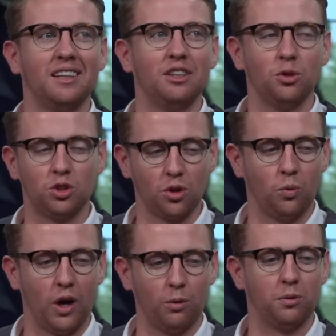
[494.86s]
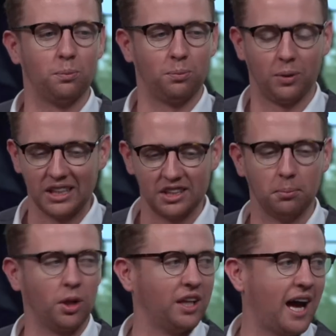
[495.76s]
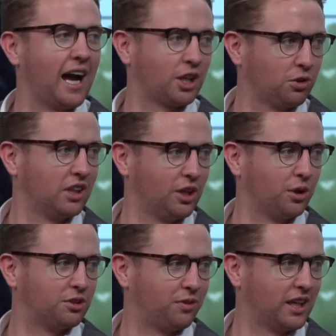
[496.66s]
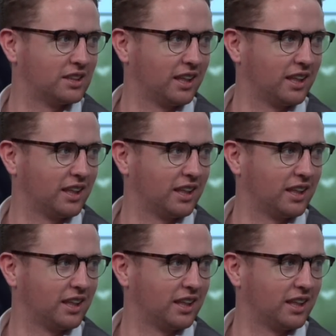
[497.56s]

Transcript: do so well with placing the blood accurately on his face.